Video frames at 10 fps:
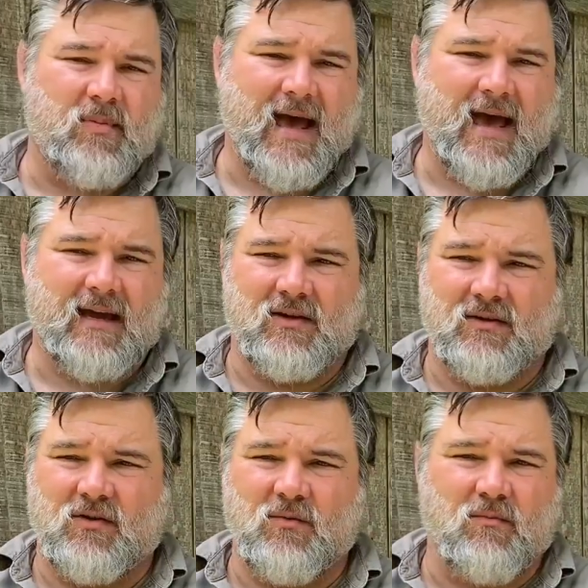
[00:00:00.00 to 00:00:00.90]
a pack,
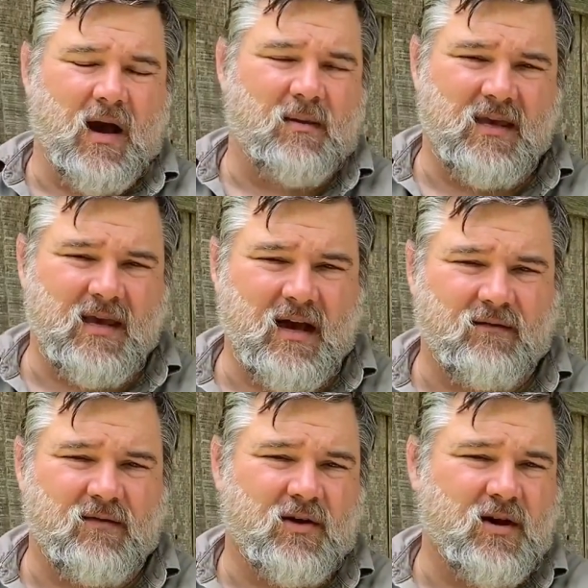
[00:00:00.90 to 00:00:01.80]
and you might be
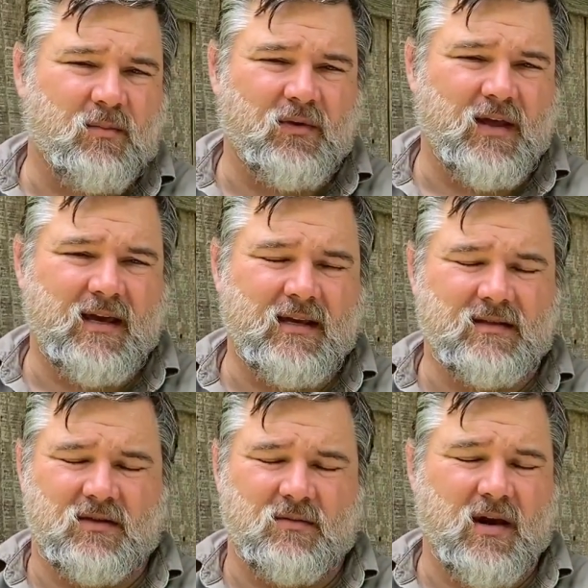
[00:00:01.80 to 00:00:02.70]
out for a couple
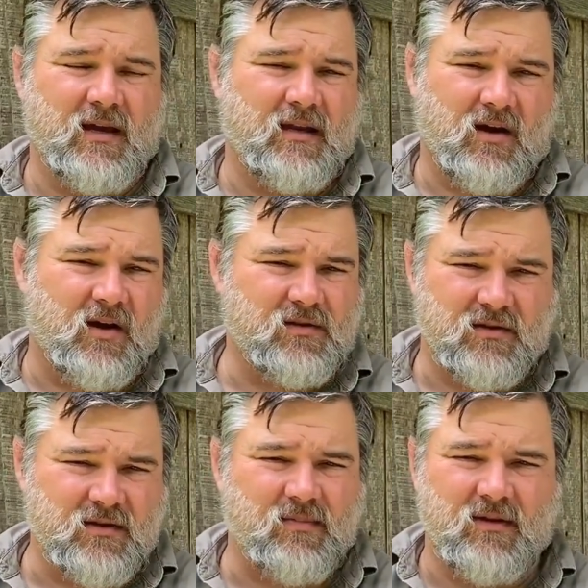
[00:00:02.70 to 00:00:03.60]
days and you might get lost
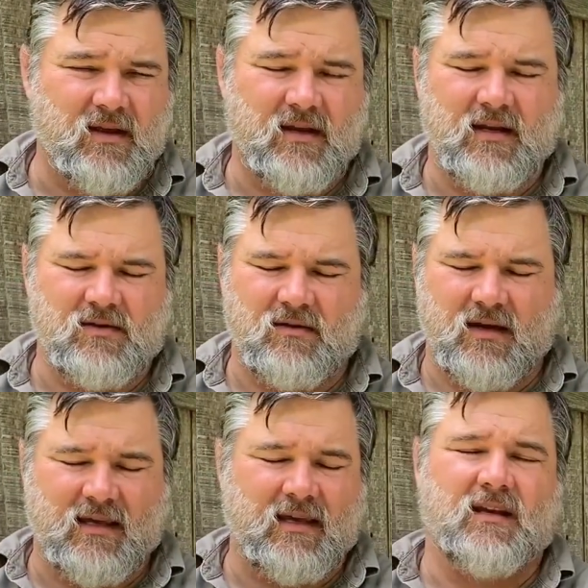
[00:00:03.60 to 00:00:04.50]
or something of that
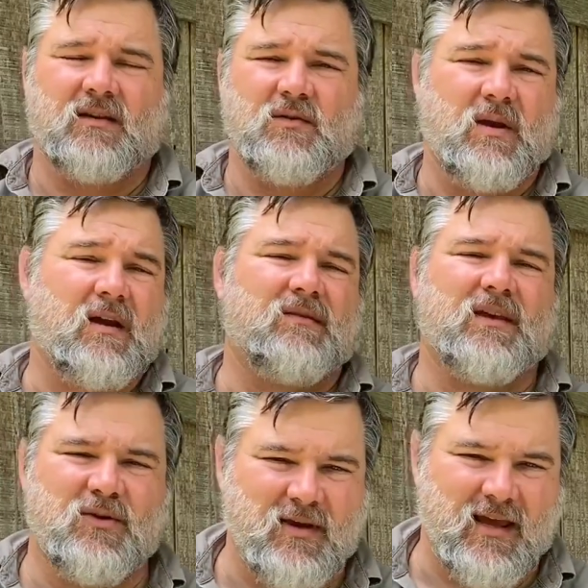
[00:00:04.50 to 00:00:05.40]
nature. Again, do
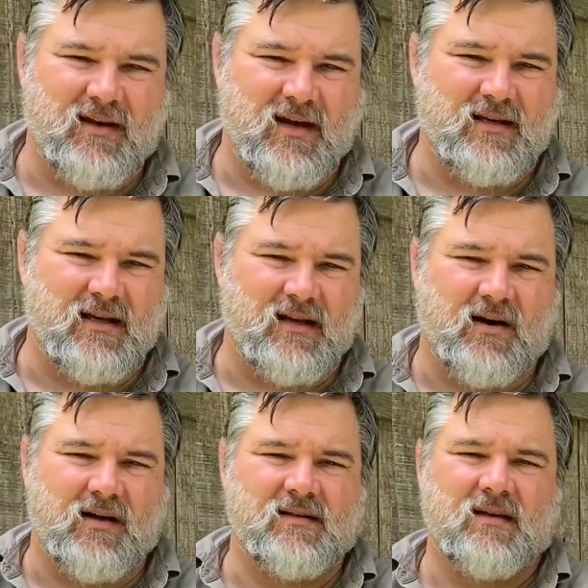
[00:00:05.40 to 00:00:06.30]
everything you can not to get
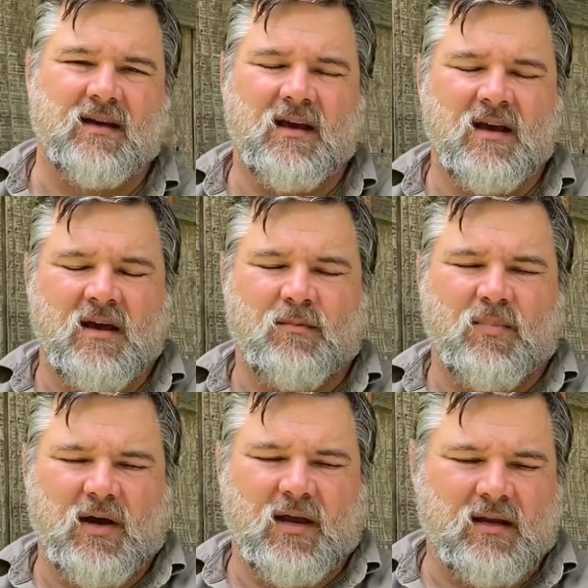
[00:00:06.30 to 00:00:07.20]
lost,
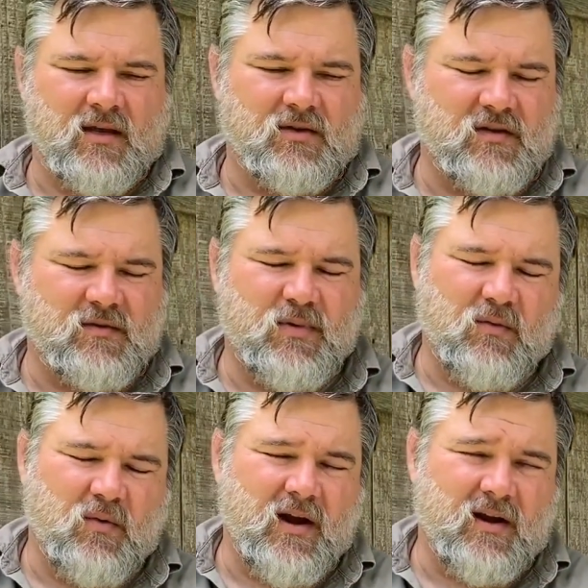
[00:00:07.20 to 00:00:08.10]
but just be
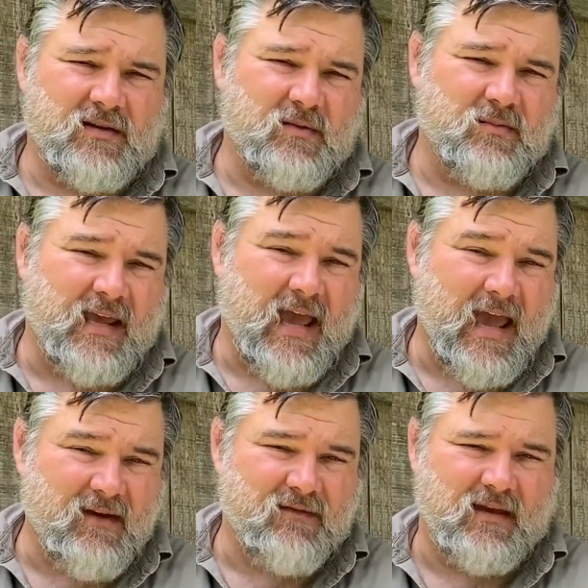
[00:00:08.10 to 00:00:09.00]
aware it's going to be
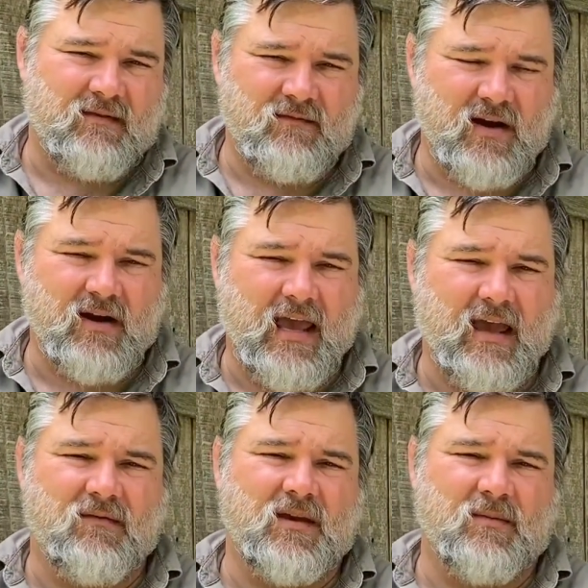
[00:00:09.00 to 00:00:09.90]
heavy, very
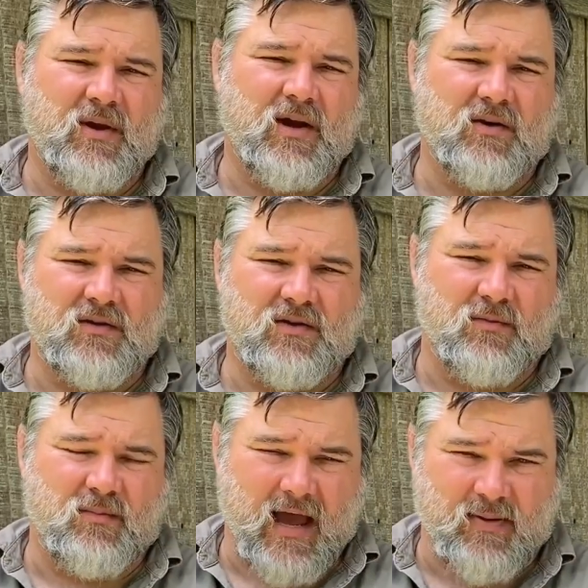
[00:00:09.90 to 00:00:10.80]
heavy compared to
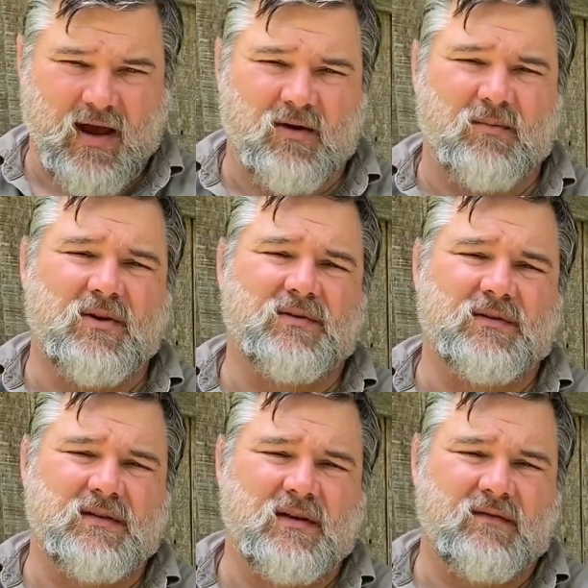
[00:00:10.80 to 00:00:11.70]
your backpacker
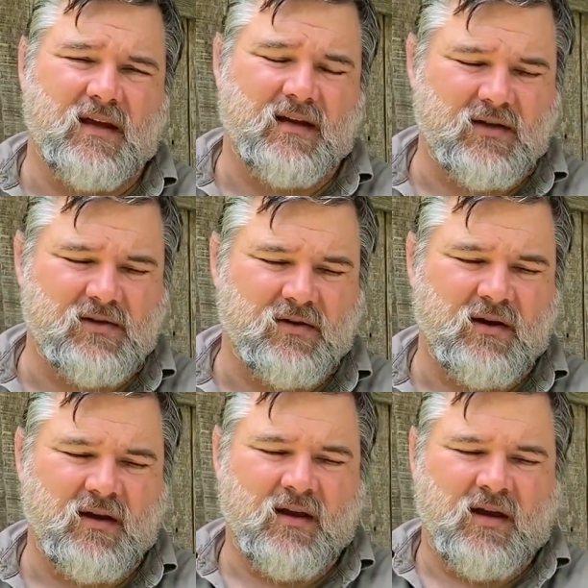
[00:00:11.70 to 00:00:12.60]
meals and stuff of that
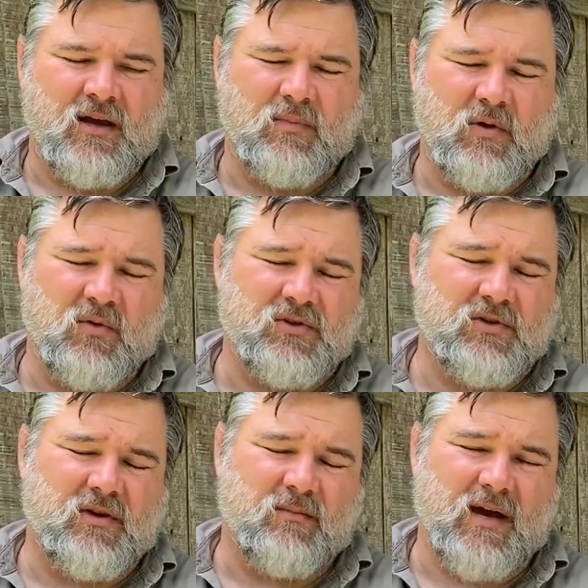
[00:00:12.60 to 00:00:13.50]
nature. But
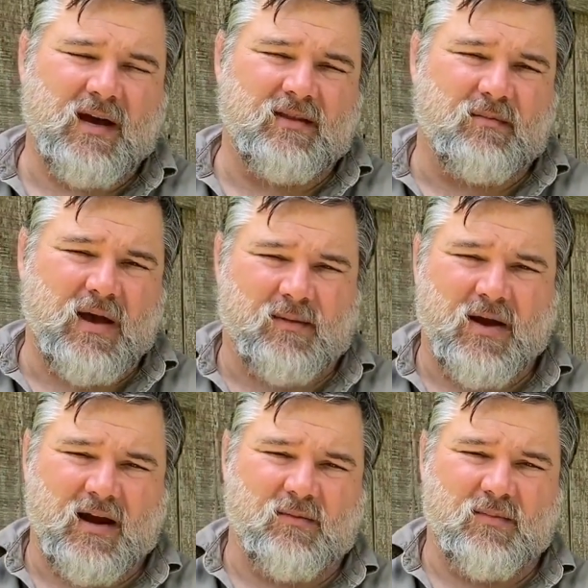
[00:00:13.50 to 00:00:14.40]
once you combine the
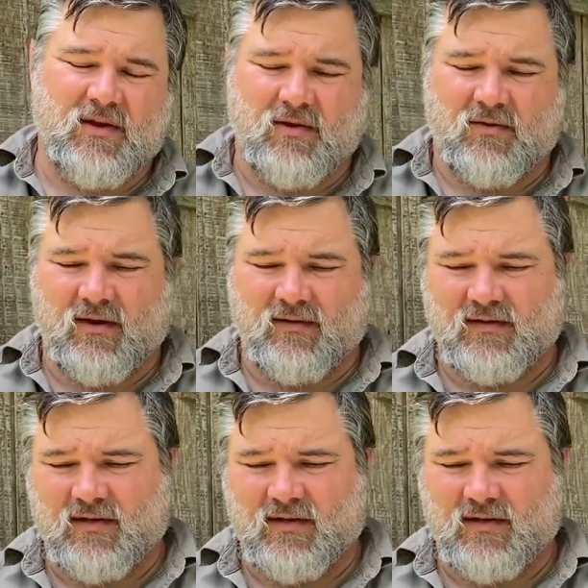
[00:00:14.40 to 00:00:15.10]
backpacker meal and the